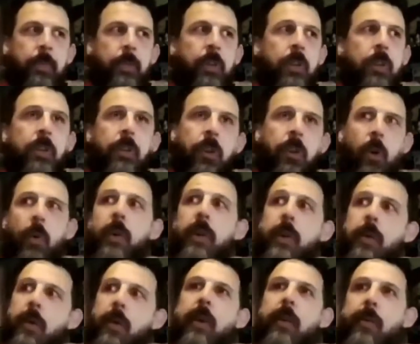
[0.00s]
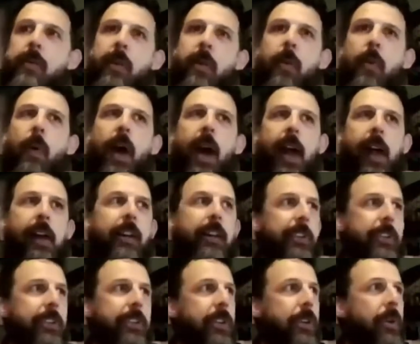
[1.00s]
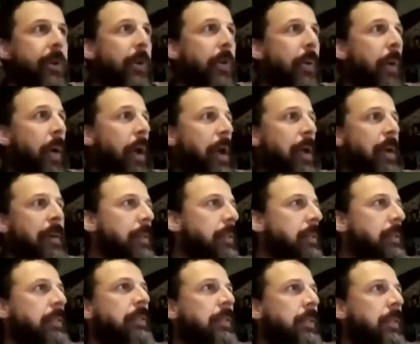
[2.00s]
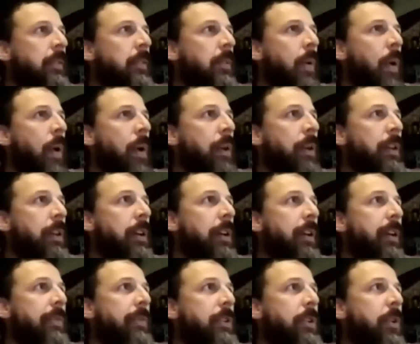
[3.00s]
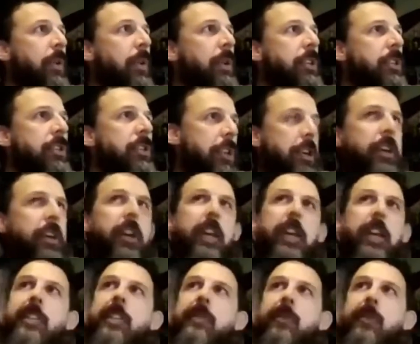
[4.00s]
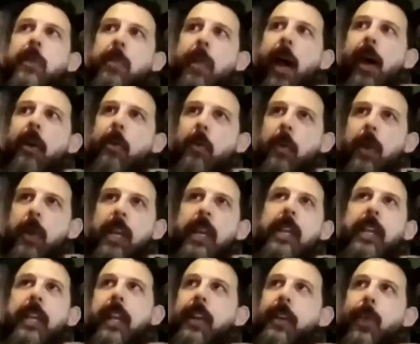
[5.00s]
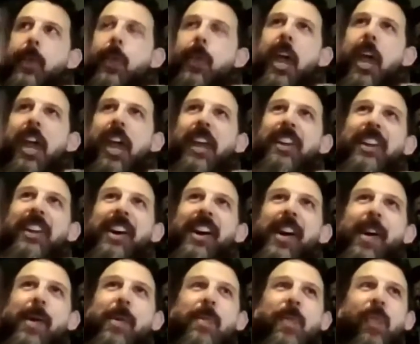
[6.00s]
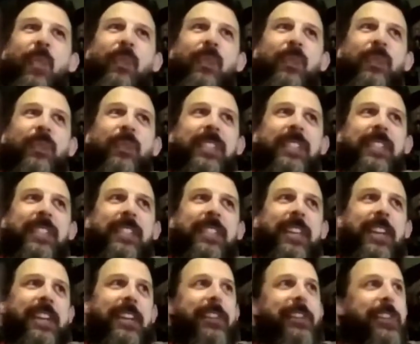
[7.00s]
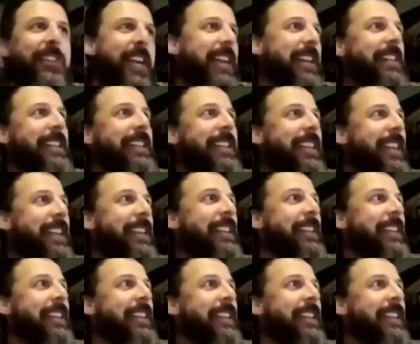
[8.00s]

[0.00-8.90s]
couldn't go anywhere for a while. So after going stir crazy for about a week, then I decided that